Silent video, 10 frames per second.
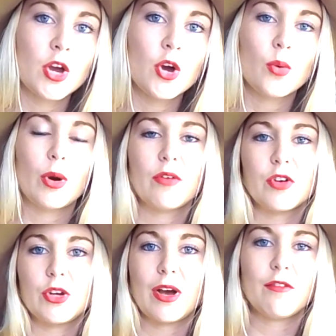wherever
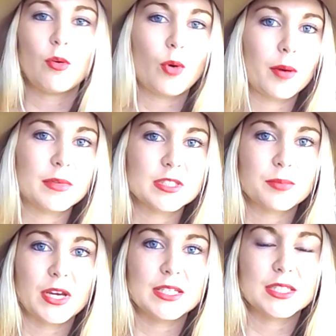you have the warmest
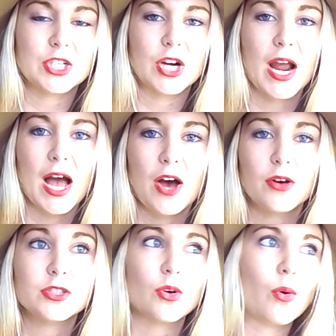place in your
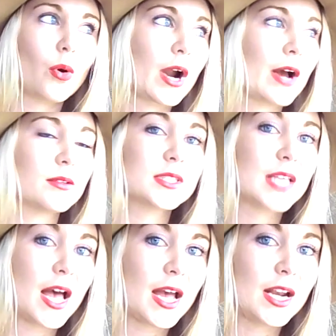house, or
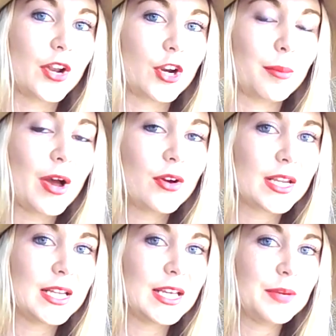outside on your
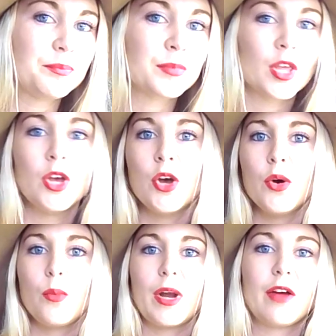balcony,
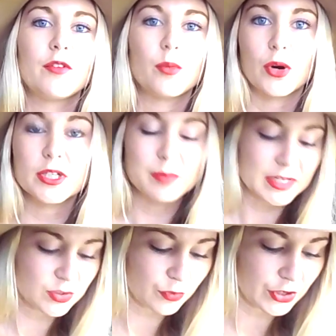whatever works
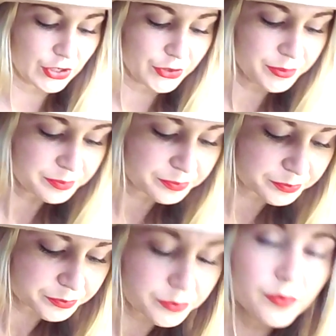best for you.
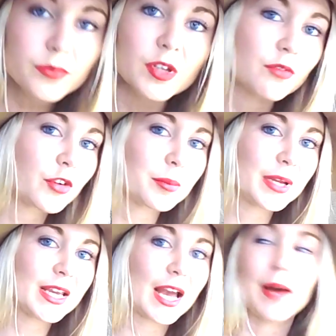For me, I'm